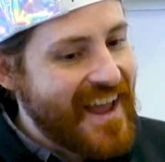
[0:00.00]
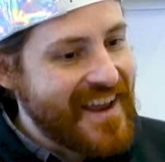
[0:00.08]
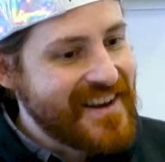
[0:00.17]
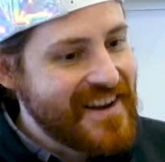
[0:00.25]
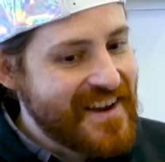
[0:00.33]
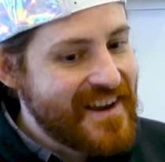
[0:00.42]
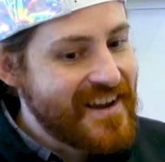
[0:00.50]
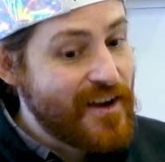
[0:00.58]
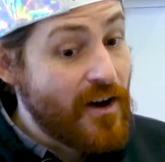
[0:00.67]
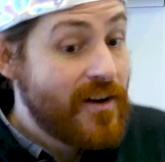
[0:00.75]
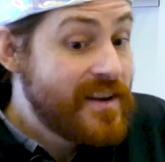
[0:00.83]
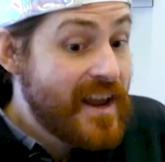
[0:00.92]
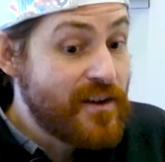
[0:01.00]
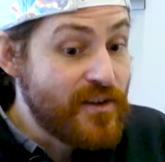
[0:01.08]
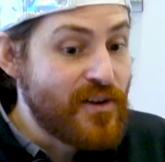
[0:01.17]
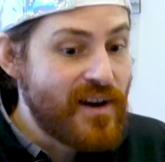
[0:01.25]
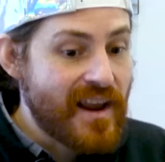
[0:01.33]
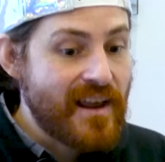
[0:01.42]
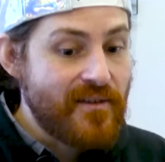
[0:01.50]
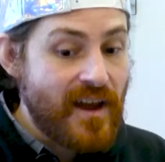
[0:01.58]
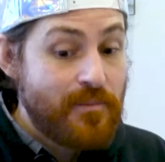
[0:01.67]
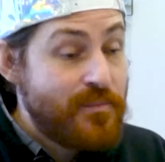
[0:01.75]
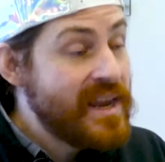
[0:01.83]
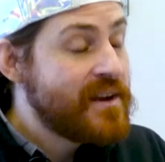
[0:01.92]
And on, yeah, you know, like
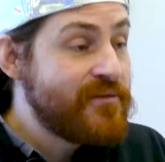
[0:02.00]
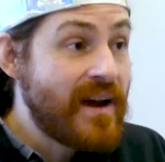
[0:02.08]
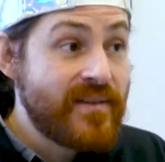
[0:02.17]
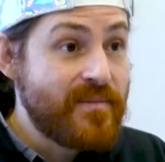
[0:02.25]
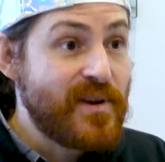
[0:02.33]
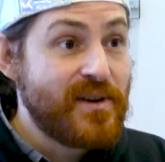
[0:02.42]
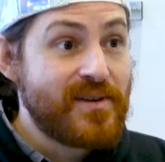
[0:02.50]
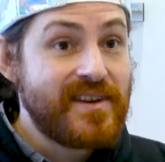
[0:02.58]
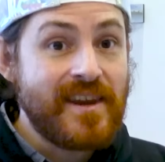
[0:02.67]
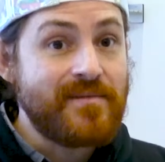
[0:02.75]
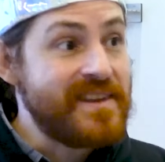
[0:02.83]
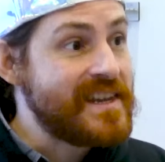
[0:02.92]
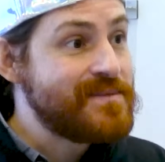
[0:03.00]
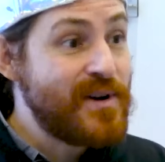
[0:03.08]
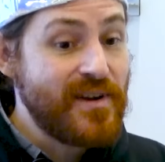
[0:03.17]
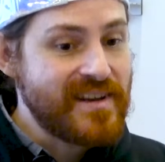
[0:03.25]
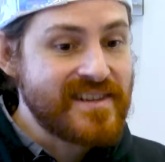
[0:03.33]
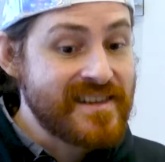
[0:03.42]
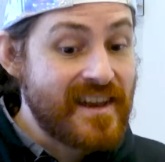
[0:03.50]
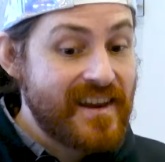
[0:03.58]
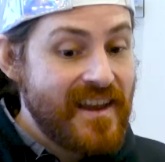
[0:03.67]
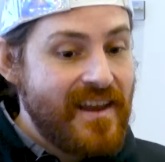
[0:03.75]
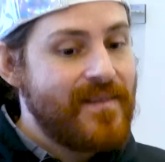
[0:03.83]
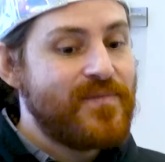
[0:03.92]
a peak 5-MeO-DMT experience is
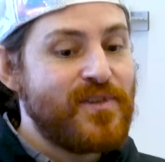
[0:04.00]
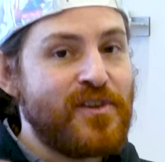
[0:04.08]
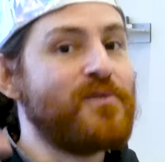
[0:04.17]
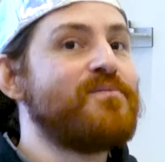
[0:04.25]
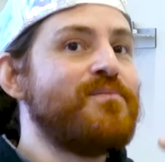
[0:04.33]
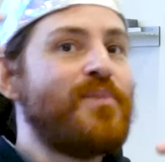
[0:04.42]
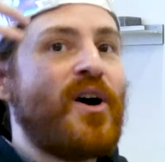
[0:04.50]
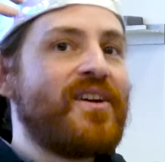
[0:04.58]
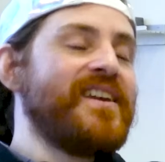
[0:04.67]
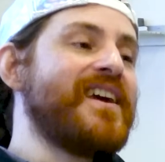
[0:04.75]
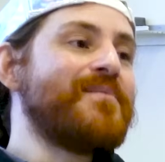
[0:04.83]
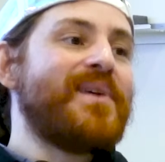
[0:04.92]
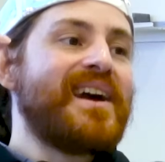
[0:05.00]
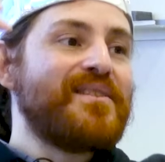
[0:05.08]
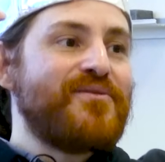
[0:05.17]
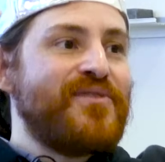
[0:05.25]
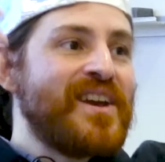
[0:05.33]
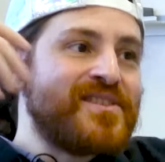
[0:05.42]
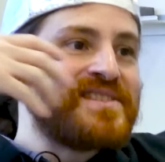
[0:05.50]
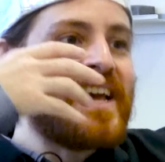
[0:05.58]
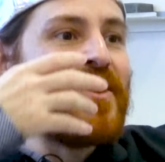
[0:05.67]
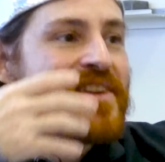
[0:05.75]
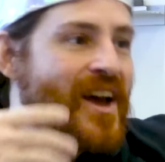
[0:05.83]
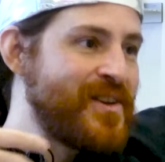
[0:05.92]
like your body and mind figures
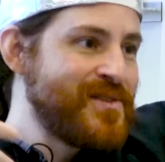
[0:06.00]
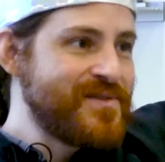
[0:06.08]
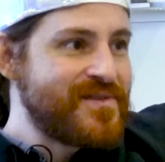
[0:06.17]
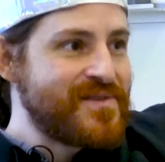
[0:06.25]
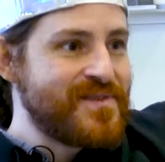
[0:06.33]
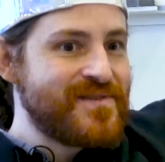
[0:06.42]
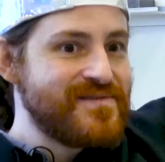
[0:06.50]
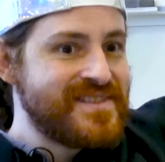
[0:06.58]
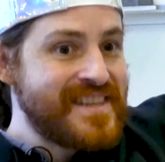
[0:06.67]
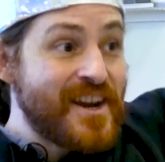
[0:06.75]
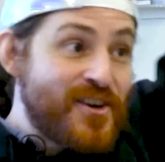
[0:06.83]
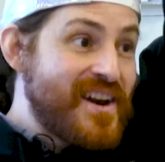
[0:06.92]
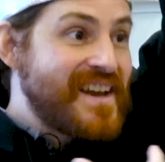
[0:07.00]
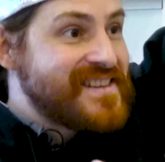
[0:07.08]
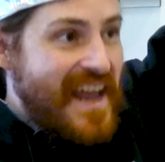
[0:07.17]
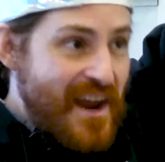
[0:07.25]
out how to synchronize